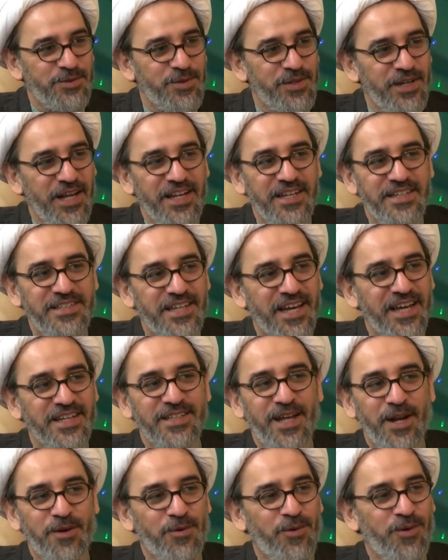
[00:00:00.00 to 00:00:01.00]
to really take
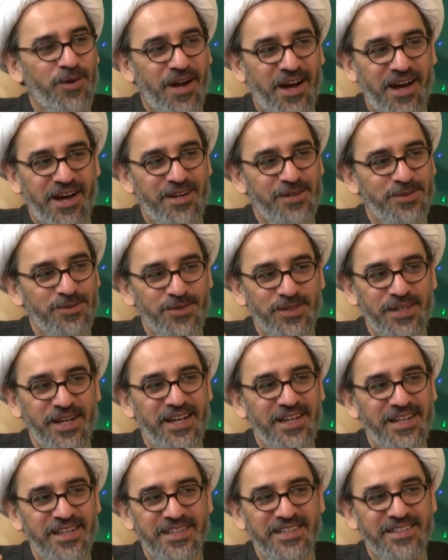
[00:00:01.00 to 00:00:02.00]
that Quran, to
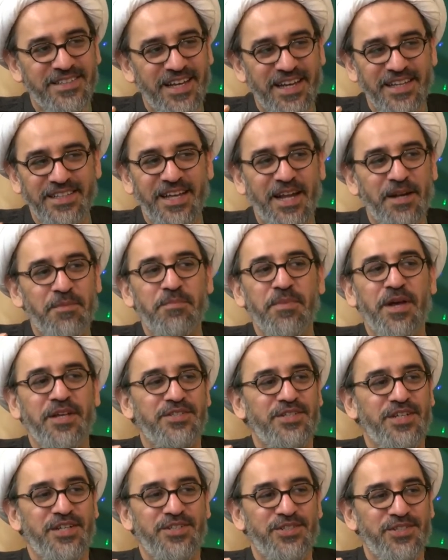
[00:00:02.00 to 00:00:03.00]
really take that
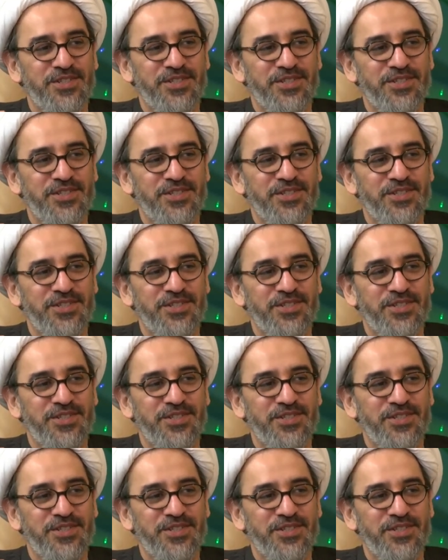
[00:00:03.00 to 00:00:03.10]
message?